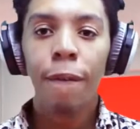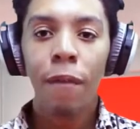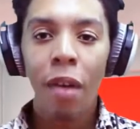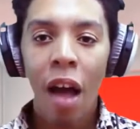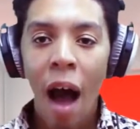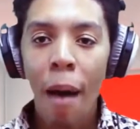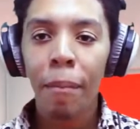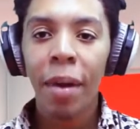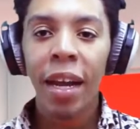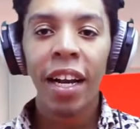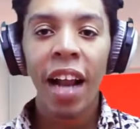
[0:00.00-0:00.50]

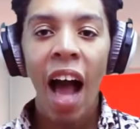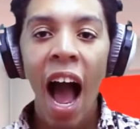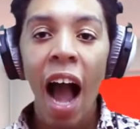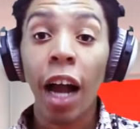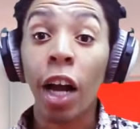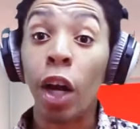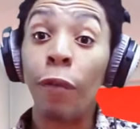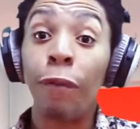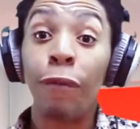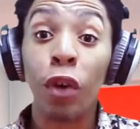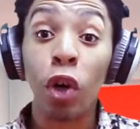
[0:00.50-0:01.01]
I mean, I
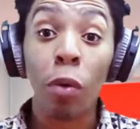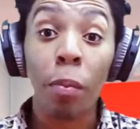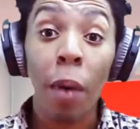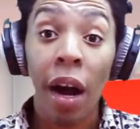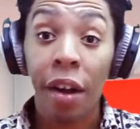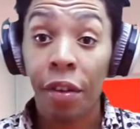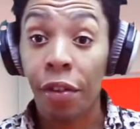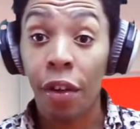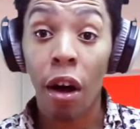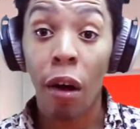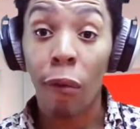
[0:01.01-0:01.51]
could feel
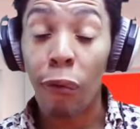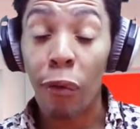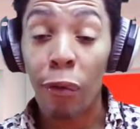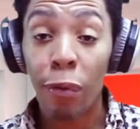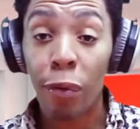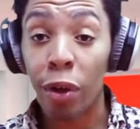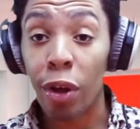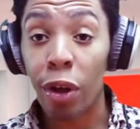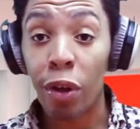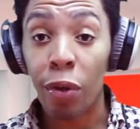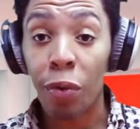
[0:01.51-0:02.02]
myself in
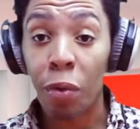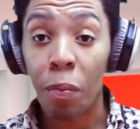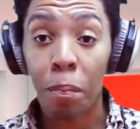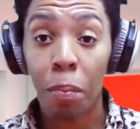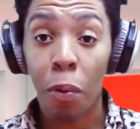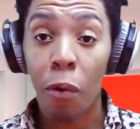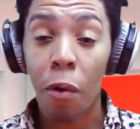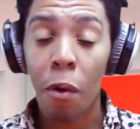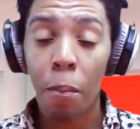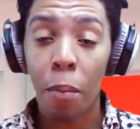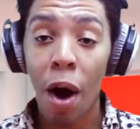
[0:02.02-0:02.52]
these in
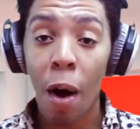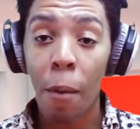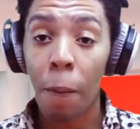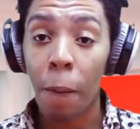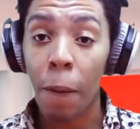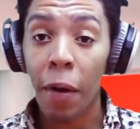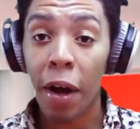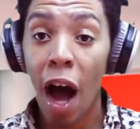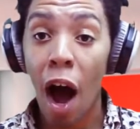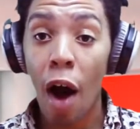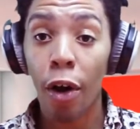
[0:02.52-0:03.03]

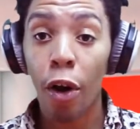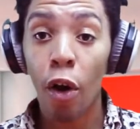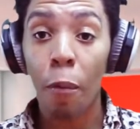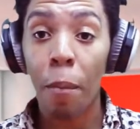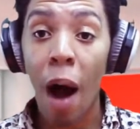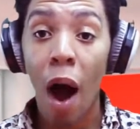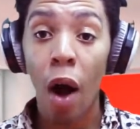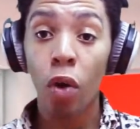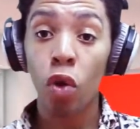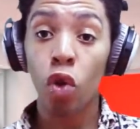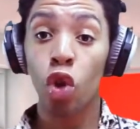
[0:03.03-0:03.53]
public. I don't know
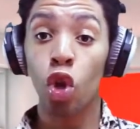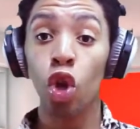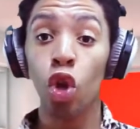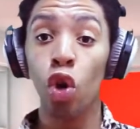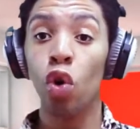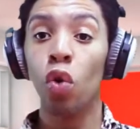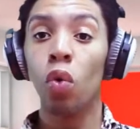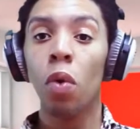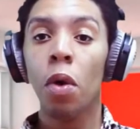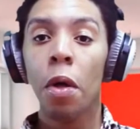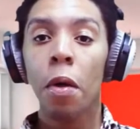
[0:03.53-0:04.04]
about
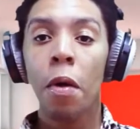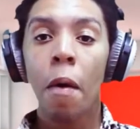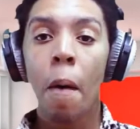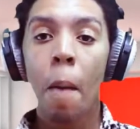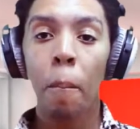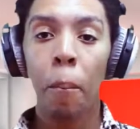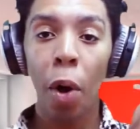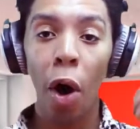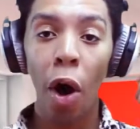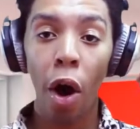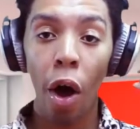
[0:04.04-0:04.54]
you,
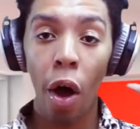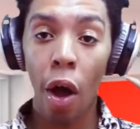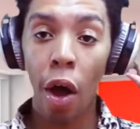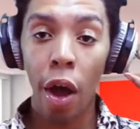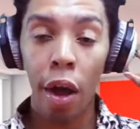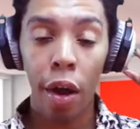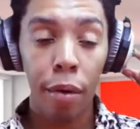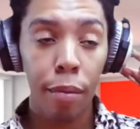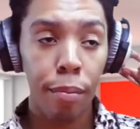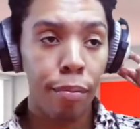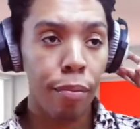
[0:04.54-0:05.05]

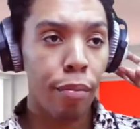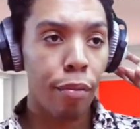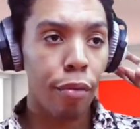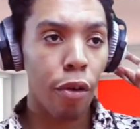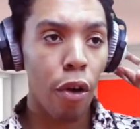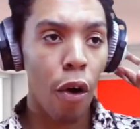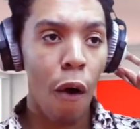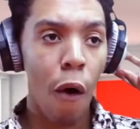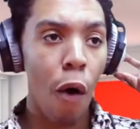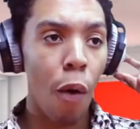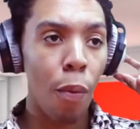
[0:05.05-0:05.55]
but
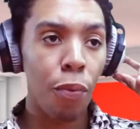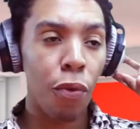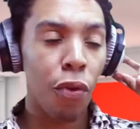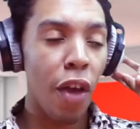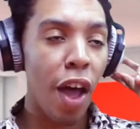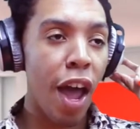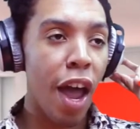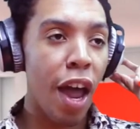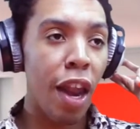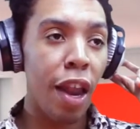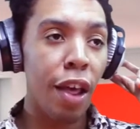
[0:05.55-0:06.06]
all I'm
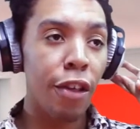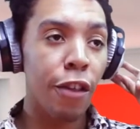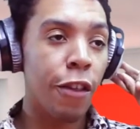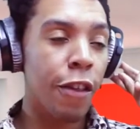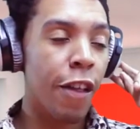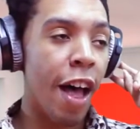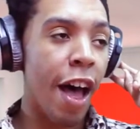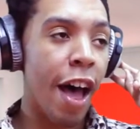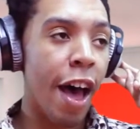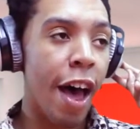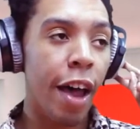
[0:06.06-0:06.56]
saying is
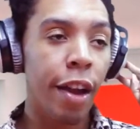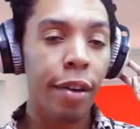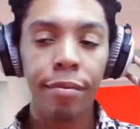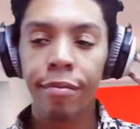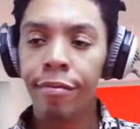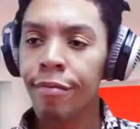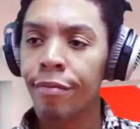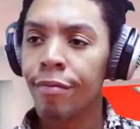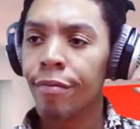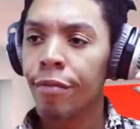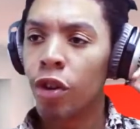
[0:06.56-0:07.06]
that
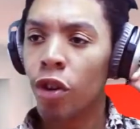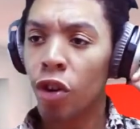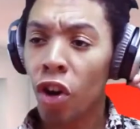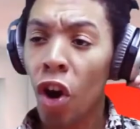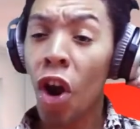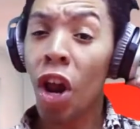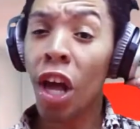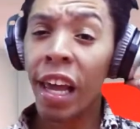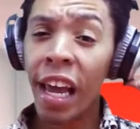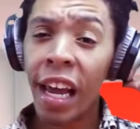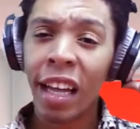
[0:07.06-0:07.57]
you're
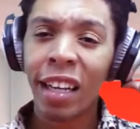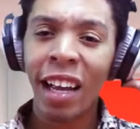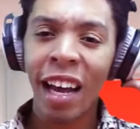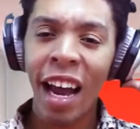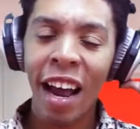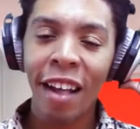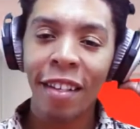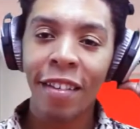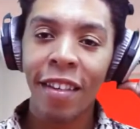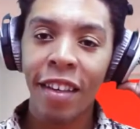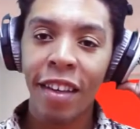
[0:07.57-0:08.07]
going to get
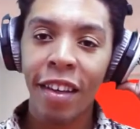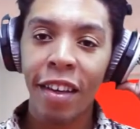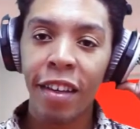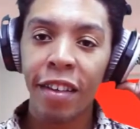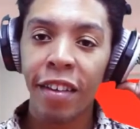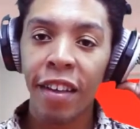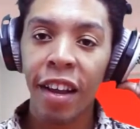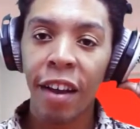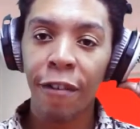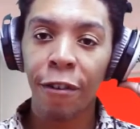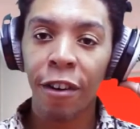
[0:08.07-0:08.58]

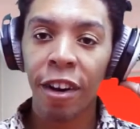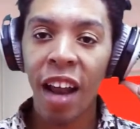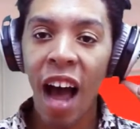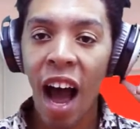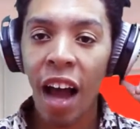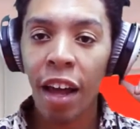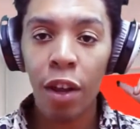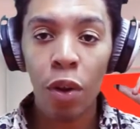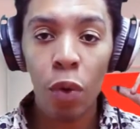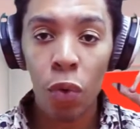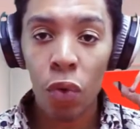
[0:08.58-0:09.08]
glances, and if you're
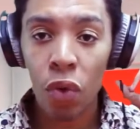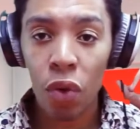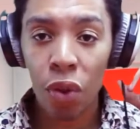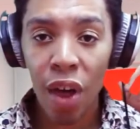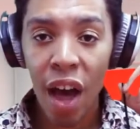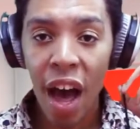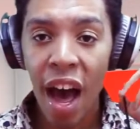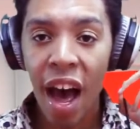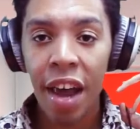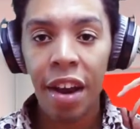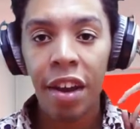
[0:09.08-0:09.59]
not used to
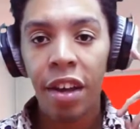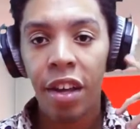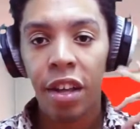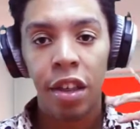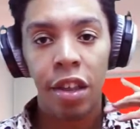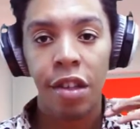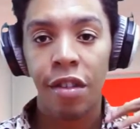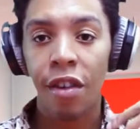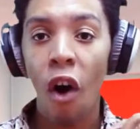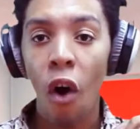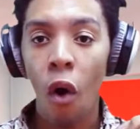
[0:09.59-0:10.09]
that,
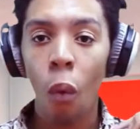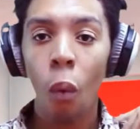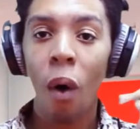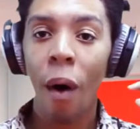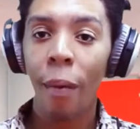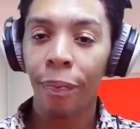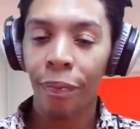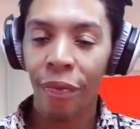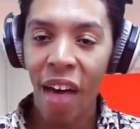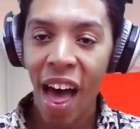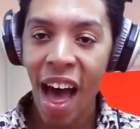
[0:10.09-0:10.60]
you don't
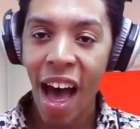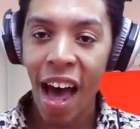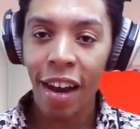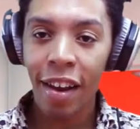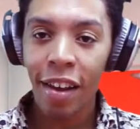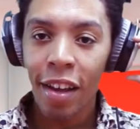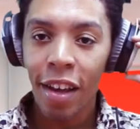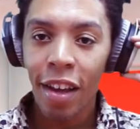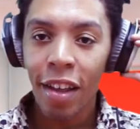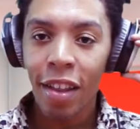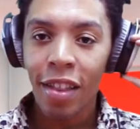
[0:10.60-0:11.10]
want
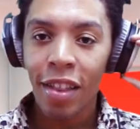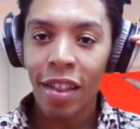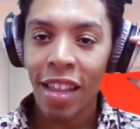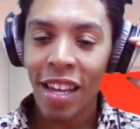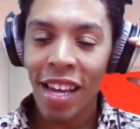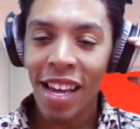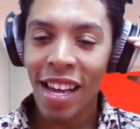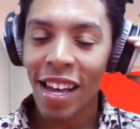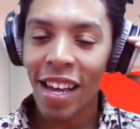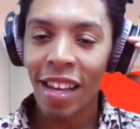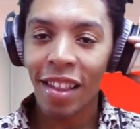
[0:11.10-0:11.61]
that,
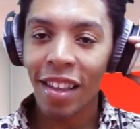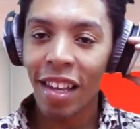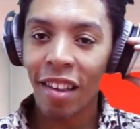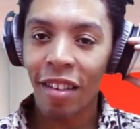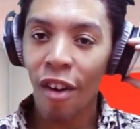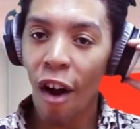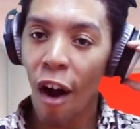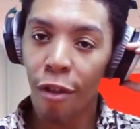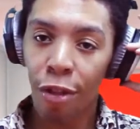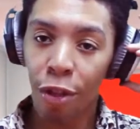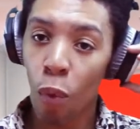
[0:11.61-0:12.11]
then
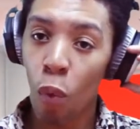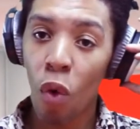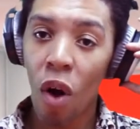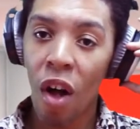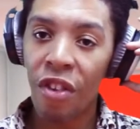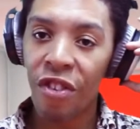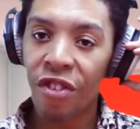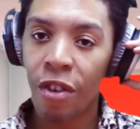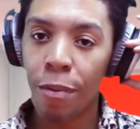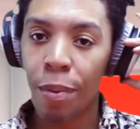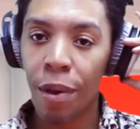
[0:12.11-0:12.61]
these aren't the
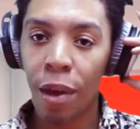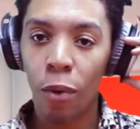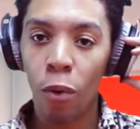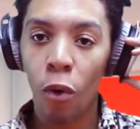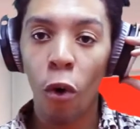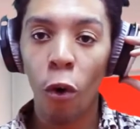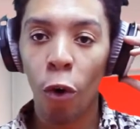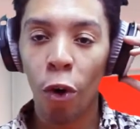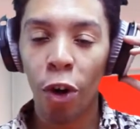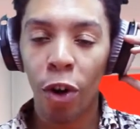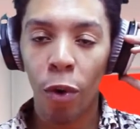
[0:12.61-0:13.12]
ones to be
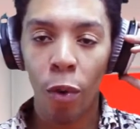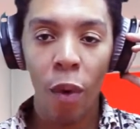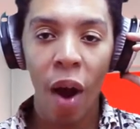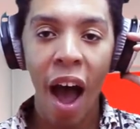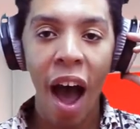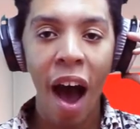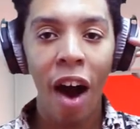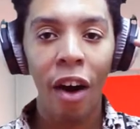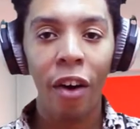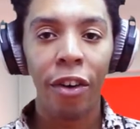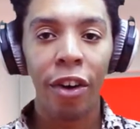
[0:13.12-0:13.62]
rolling
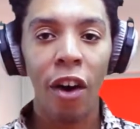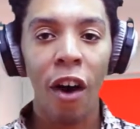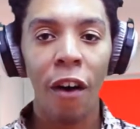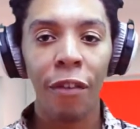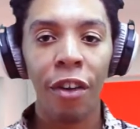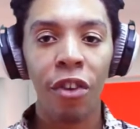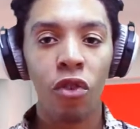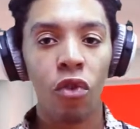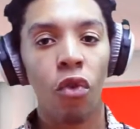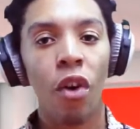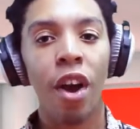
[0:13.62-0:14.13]
around on
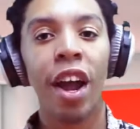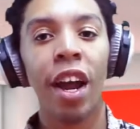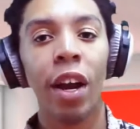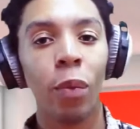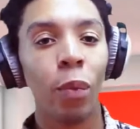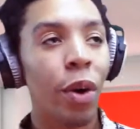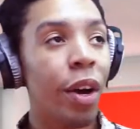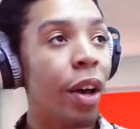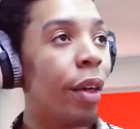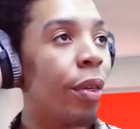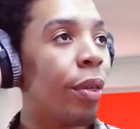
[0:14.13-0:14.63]
the
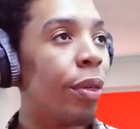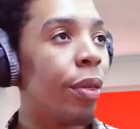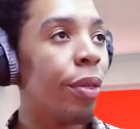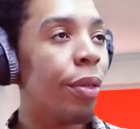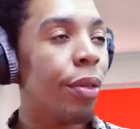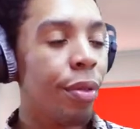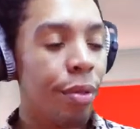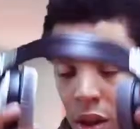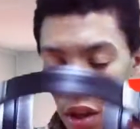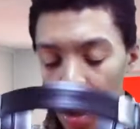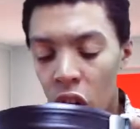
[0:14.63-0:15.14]
train with.
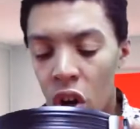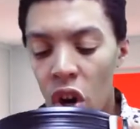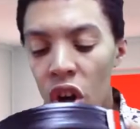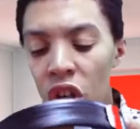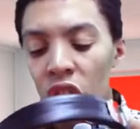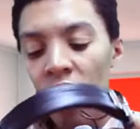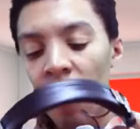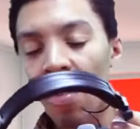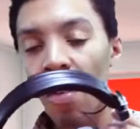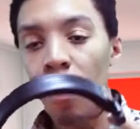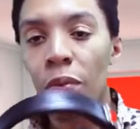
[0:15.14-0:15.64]
The
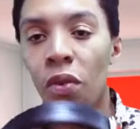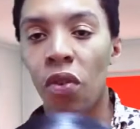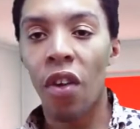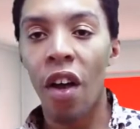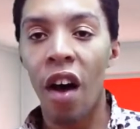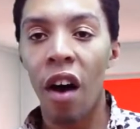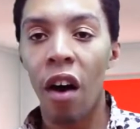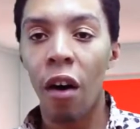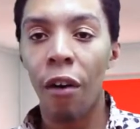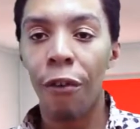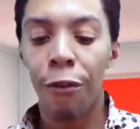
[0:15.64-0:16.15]
cushions
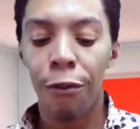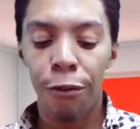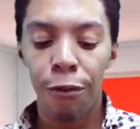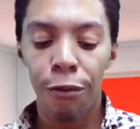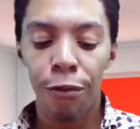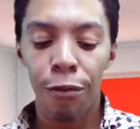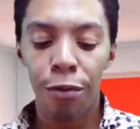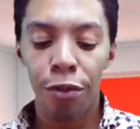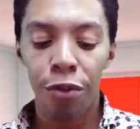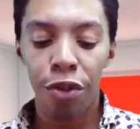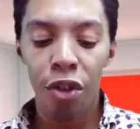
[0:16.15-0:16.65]
themselves,
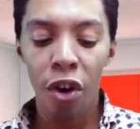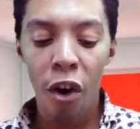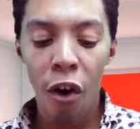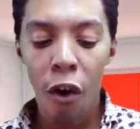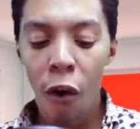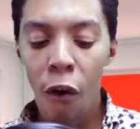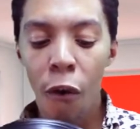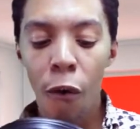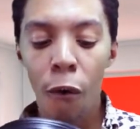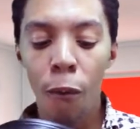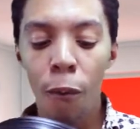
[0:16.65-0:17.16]

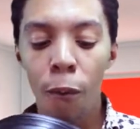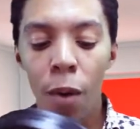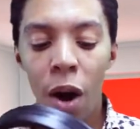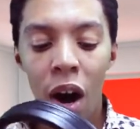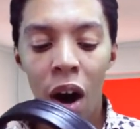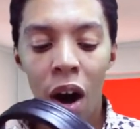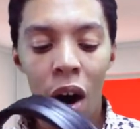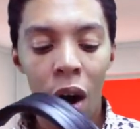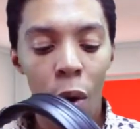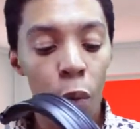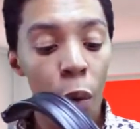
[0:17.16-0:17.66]

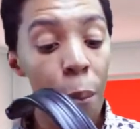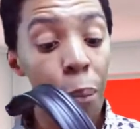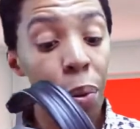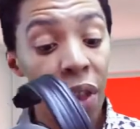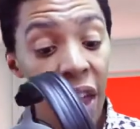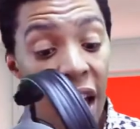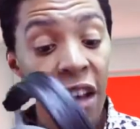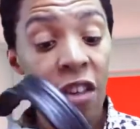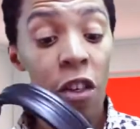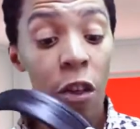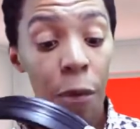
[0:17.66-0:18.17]
though
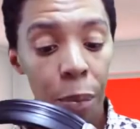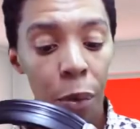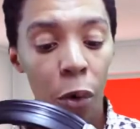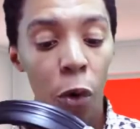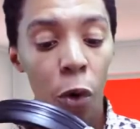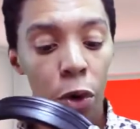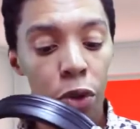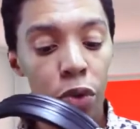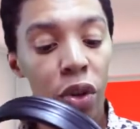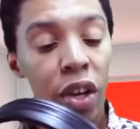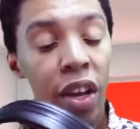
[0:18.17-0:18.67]

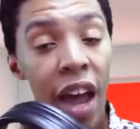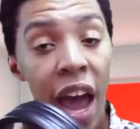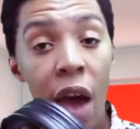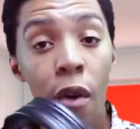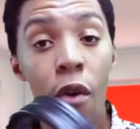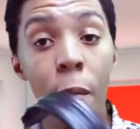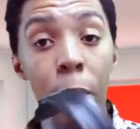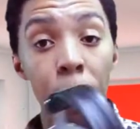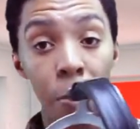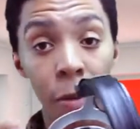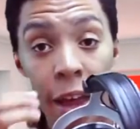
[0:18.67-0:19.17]
replaceable, you can
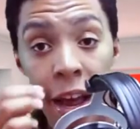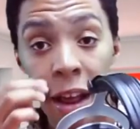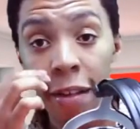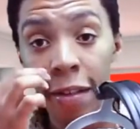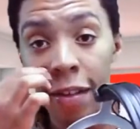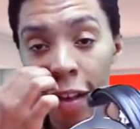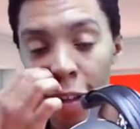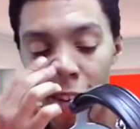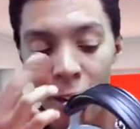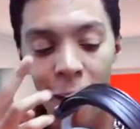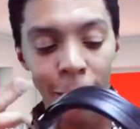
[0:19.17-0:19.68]
replace
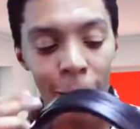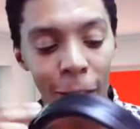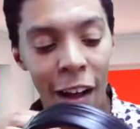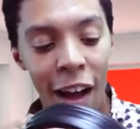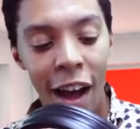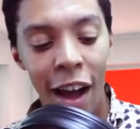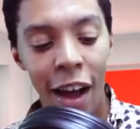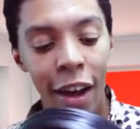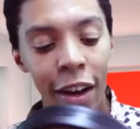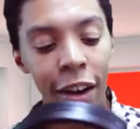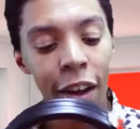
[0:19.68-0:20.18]
these
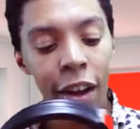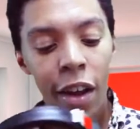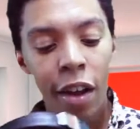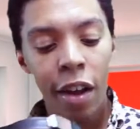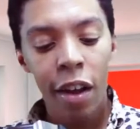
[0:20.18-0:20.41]
online.